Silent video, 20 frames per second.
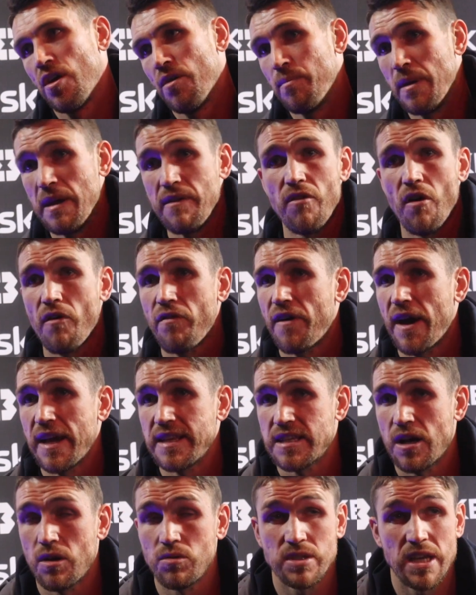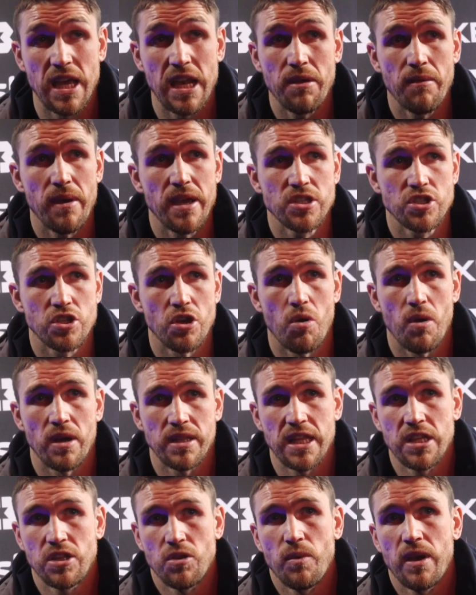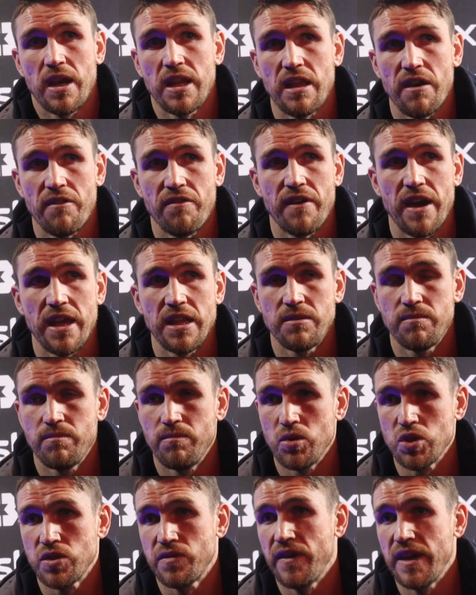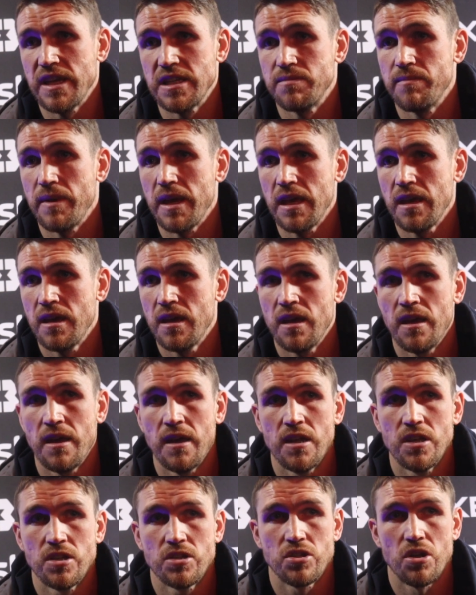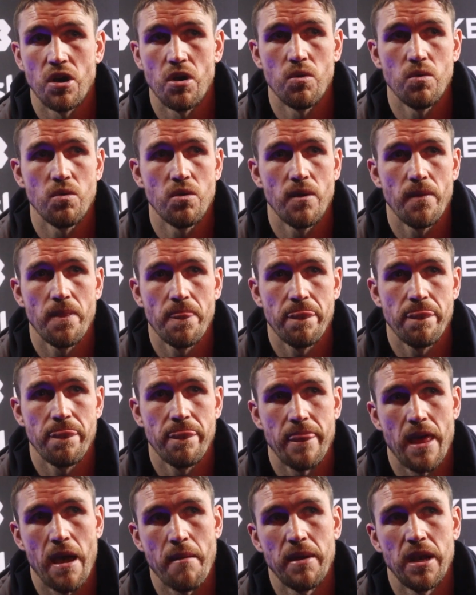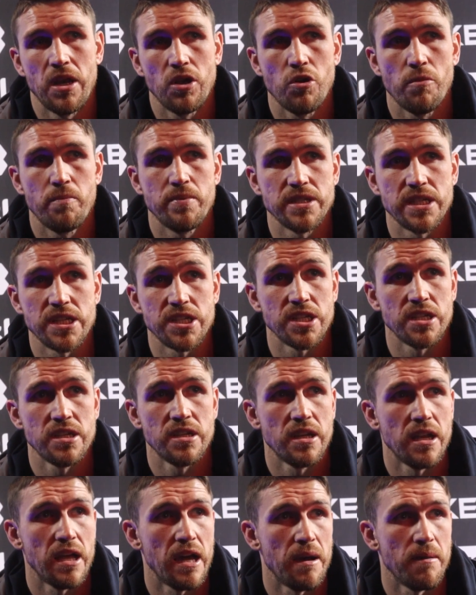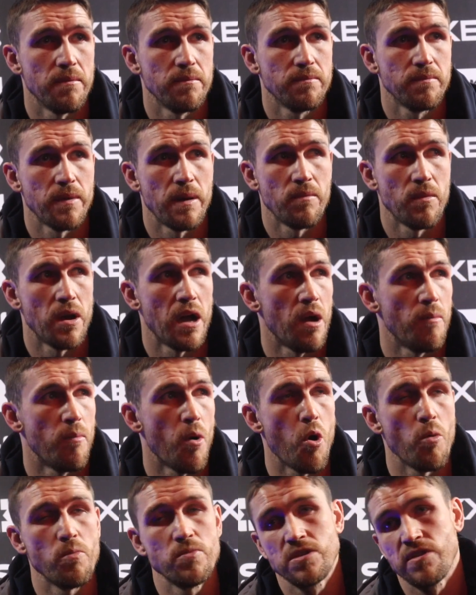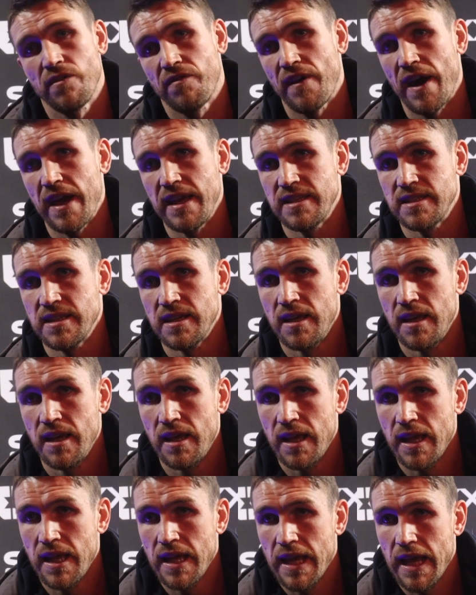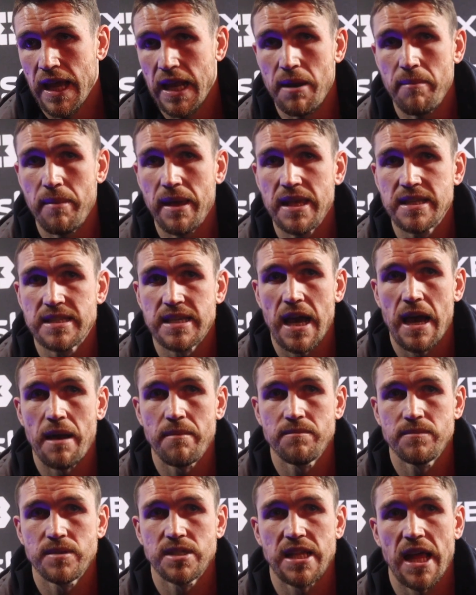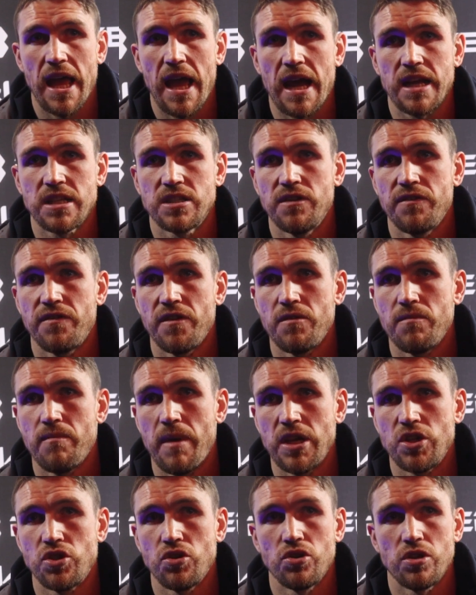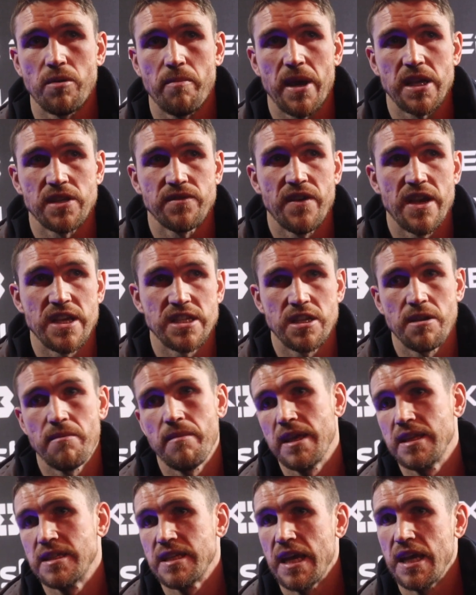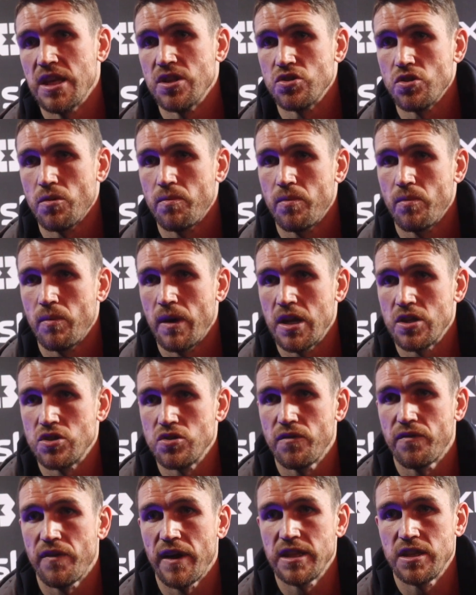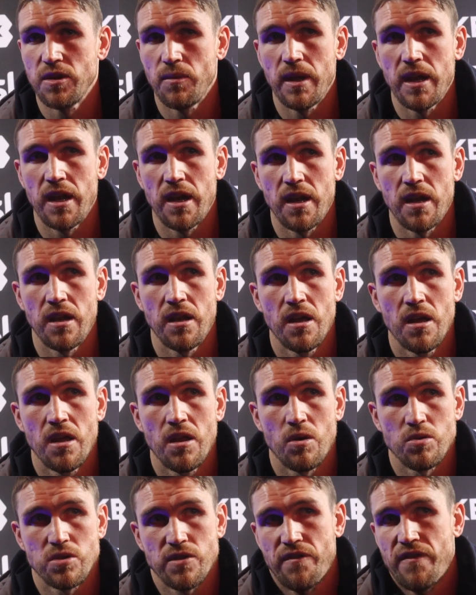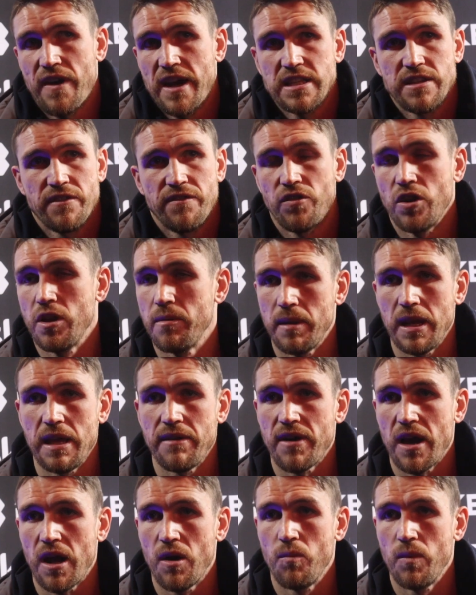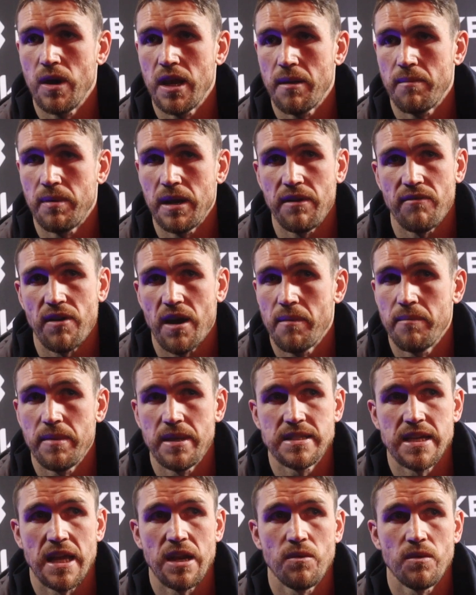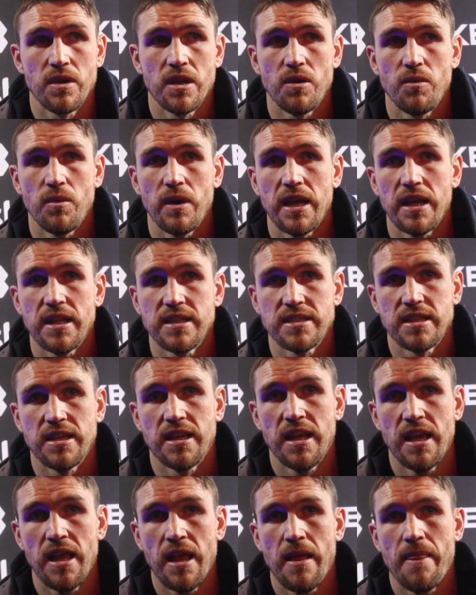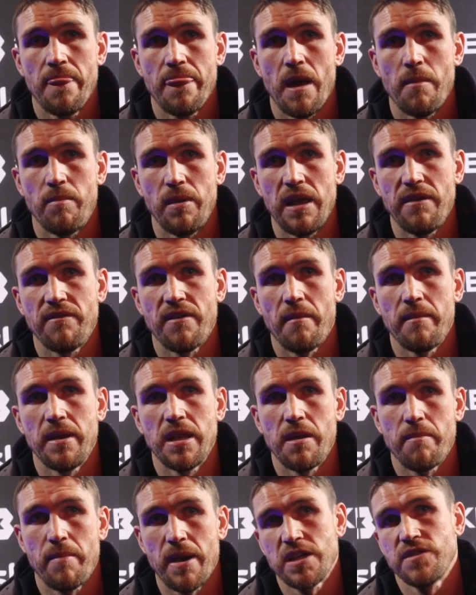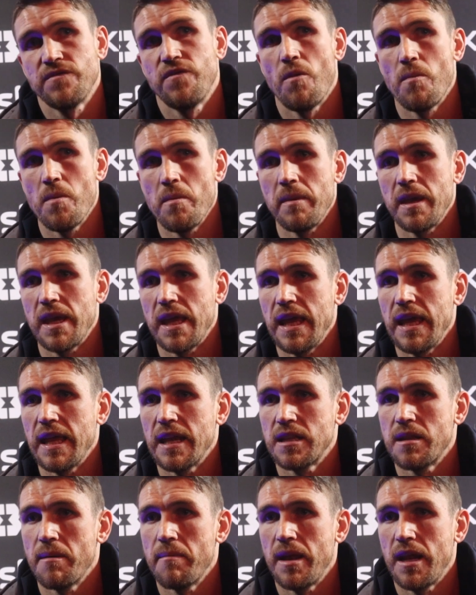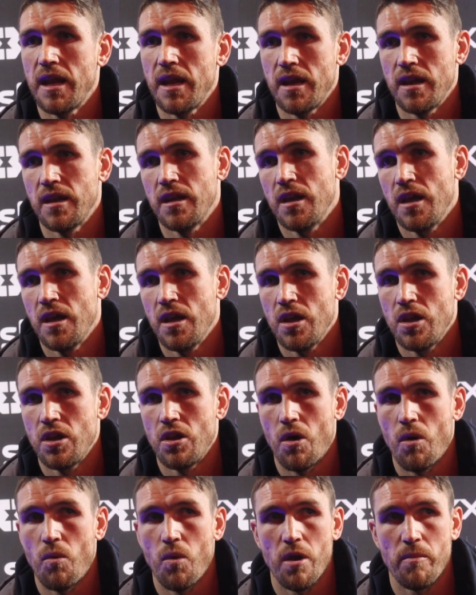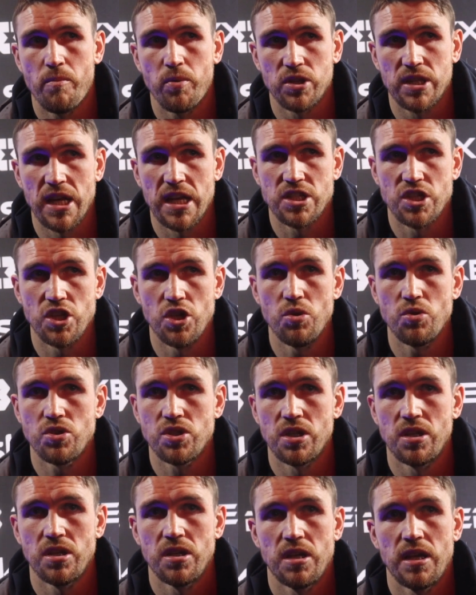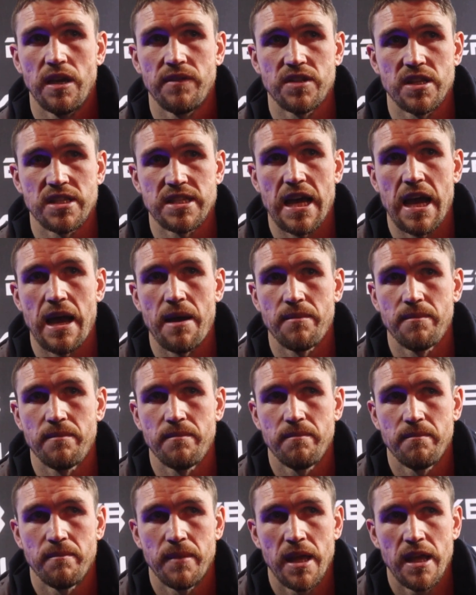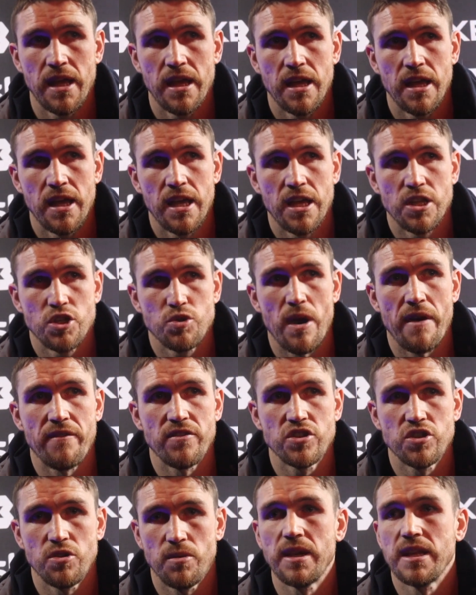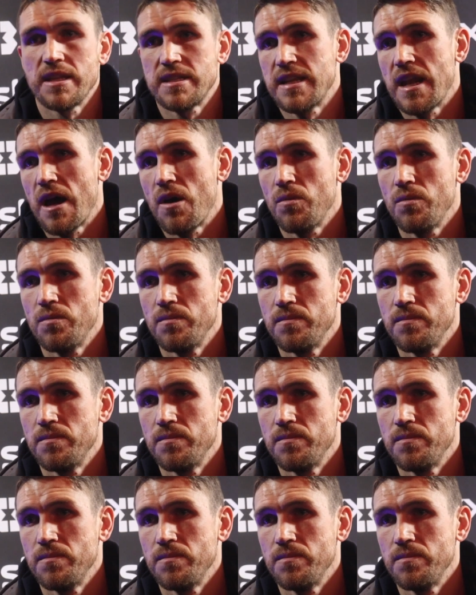Bivol fight out anyway. So I think the winner of that fight must face me. So I'm in a good position. I'm hoping to fight. In the meantime, stay active and make sure the best version of me turns up when I do fight the winner. And out of fight, I fully believe I can win. I believe I can beat anyone in the world. And I believe I'm in the best form of my career at the minute. And I want to put that to use. And if the time to ever do it, it's now.